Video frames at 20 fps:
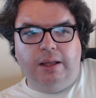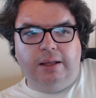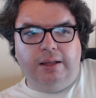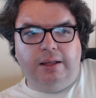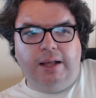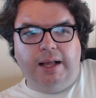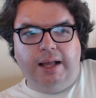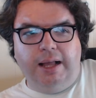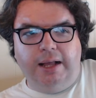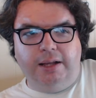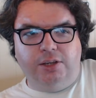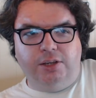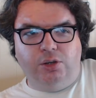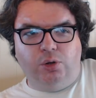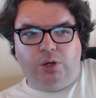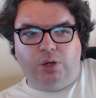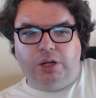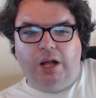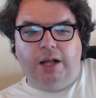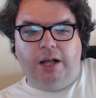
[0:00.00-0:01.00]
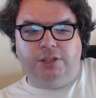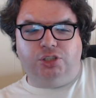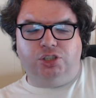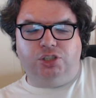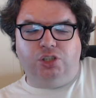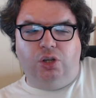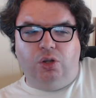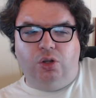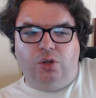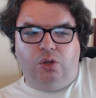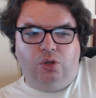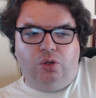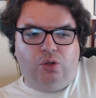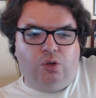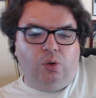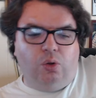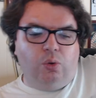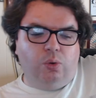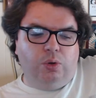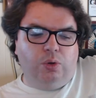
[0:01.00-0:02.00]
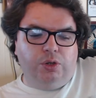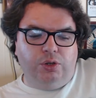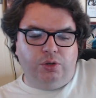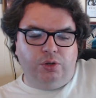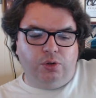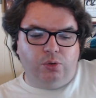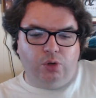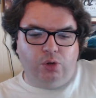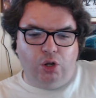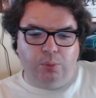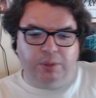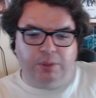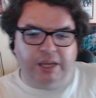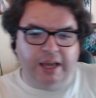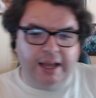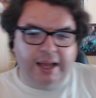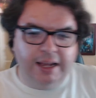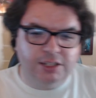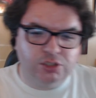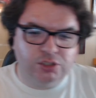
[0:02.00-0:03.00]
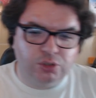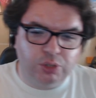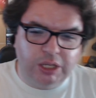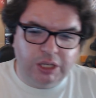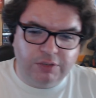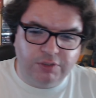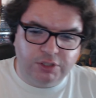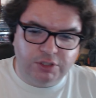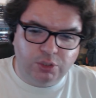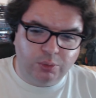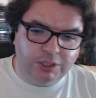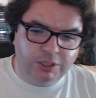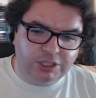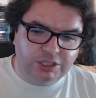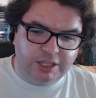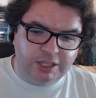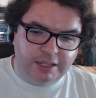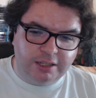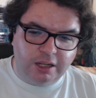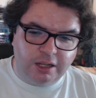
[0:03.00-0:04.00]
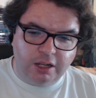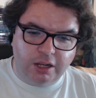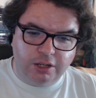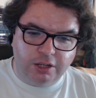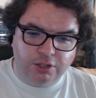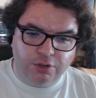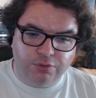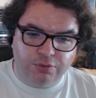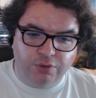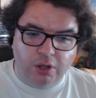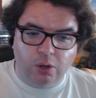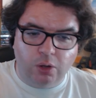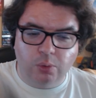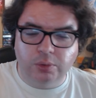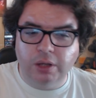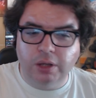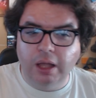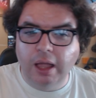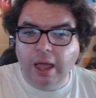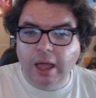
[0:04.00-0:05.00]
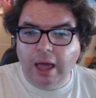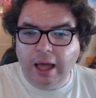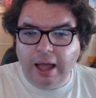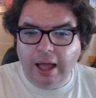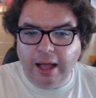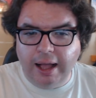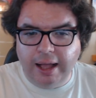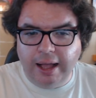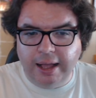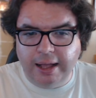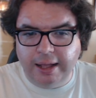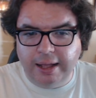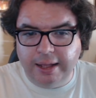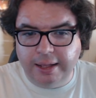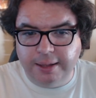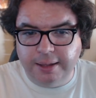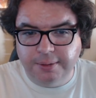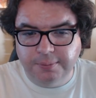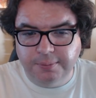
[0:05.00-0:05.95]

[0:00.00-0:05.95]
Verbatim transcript: uh, your console or your Chromecast, or even to an extent on your phone, uh,